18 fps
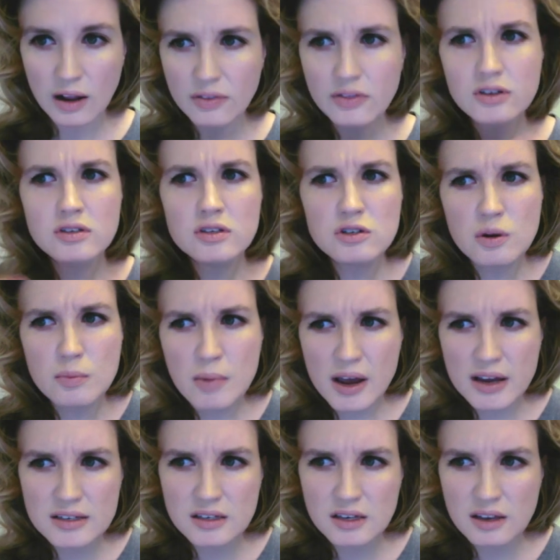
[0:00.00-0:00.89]
And this is an
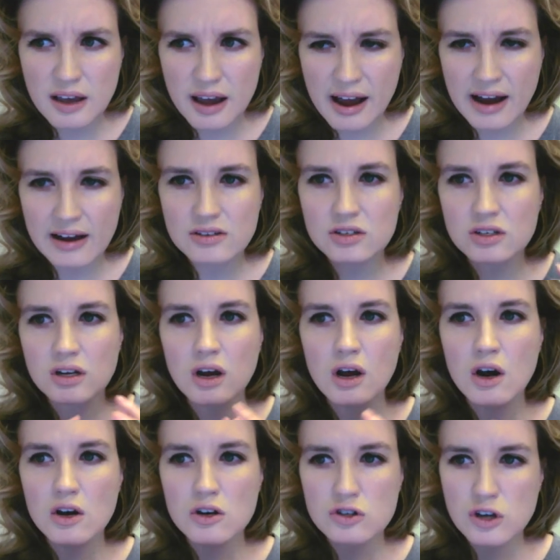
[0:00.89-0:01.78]
amazing cast,
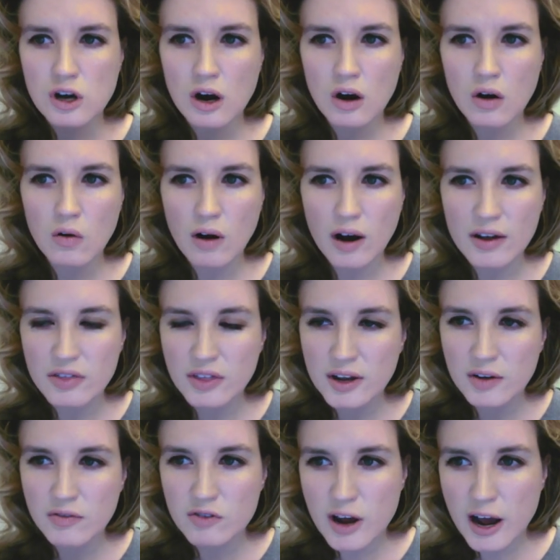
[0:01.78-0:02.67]
so I
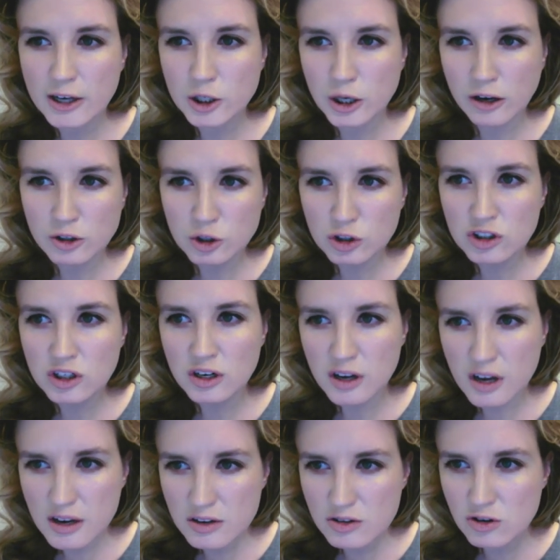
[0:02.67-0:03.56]
think if Nash
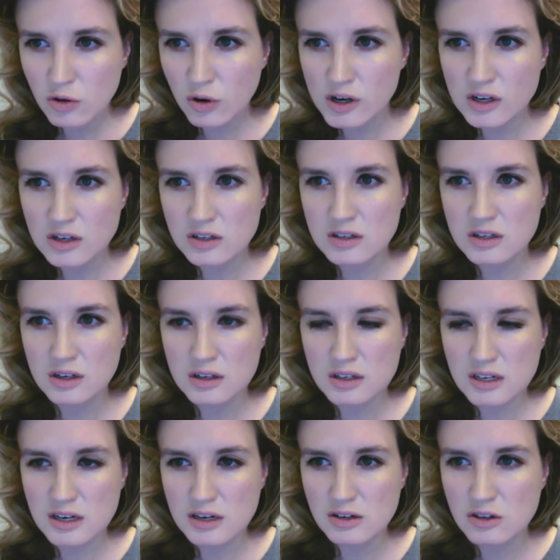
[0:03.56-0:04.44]
Edgerton is going to
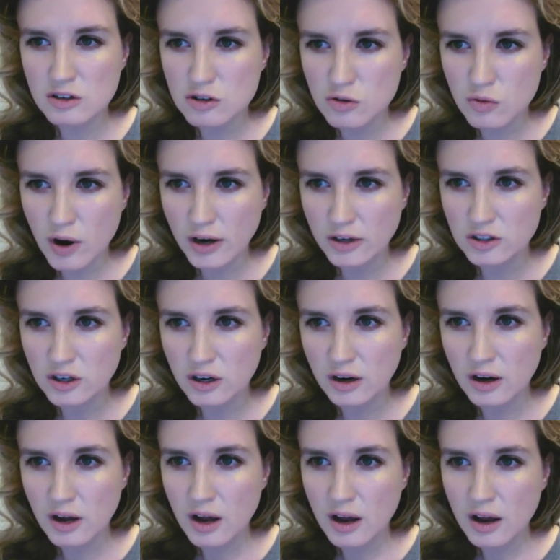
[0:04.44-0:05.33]
succeed as a
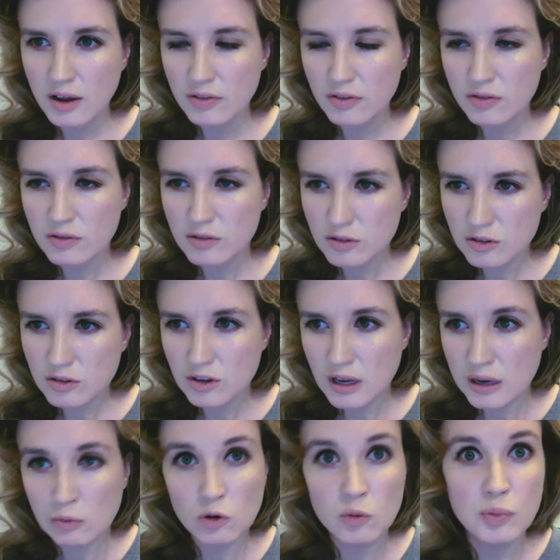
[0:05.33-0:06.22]
director,
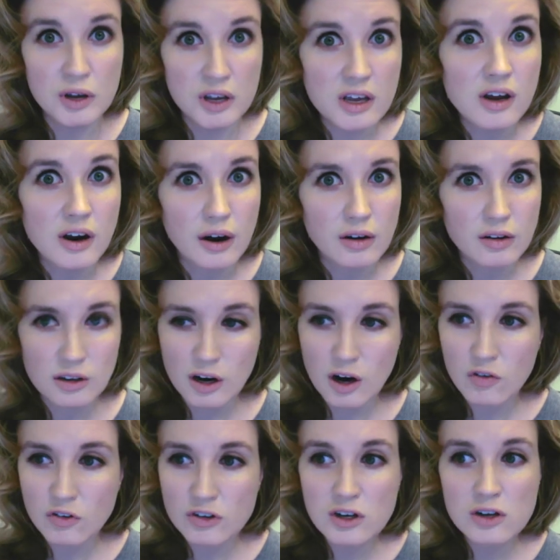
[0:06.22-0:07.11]
it would be here. You
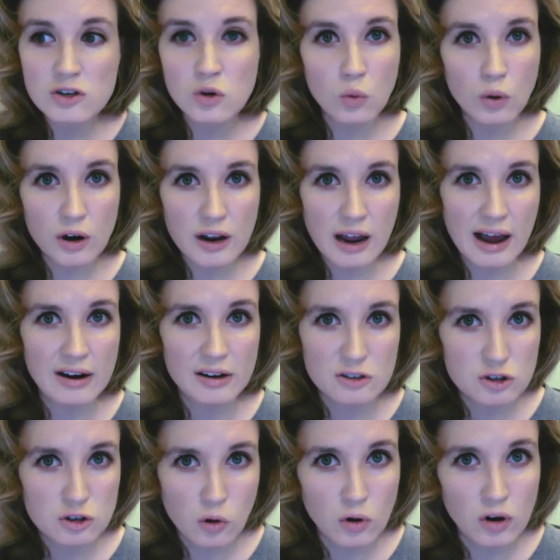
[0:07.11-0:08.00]
know, if it doesn't work out,
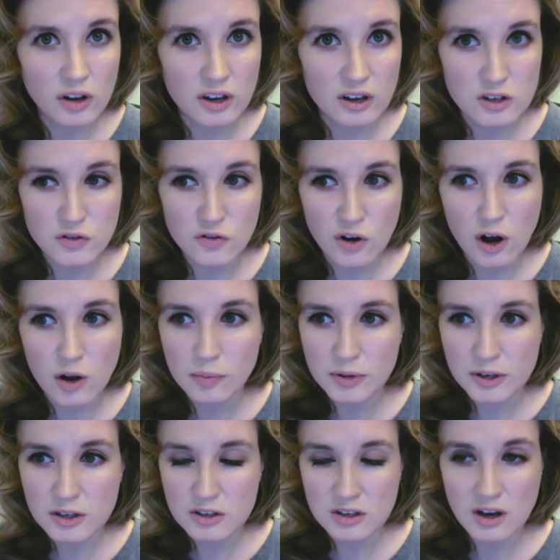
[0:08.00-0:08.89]
it's totally his fault,
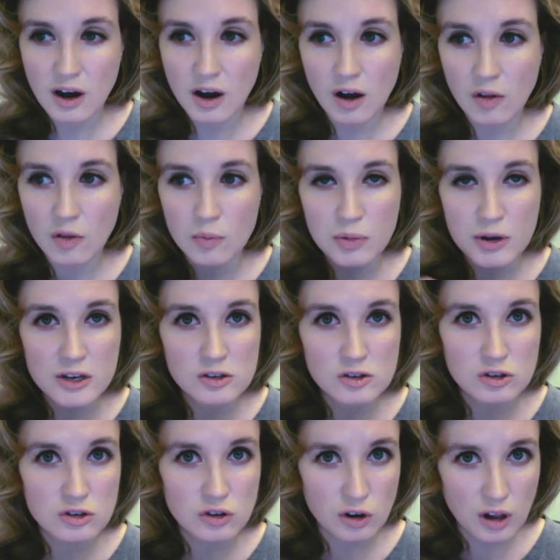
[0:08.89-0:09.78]
because all the
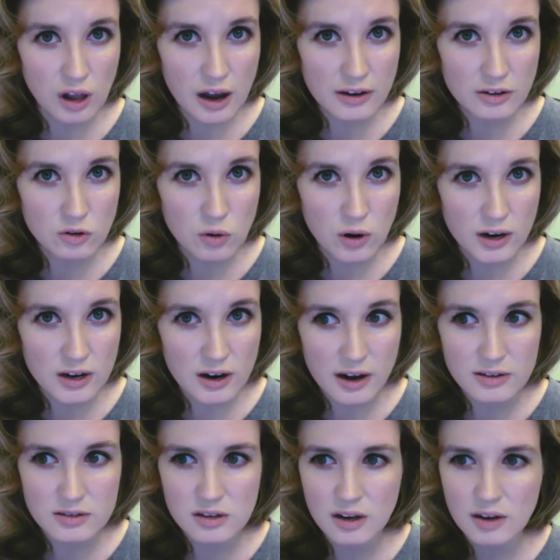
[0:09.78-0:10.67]
pieces are aligned quite
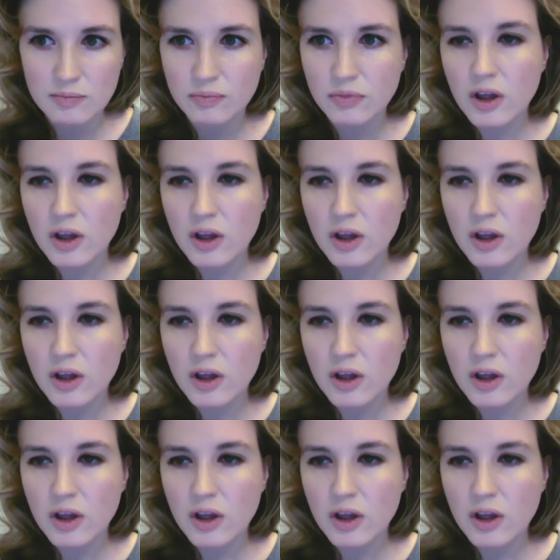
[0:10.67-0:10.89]
nicely.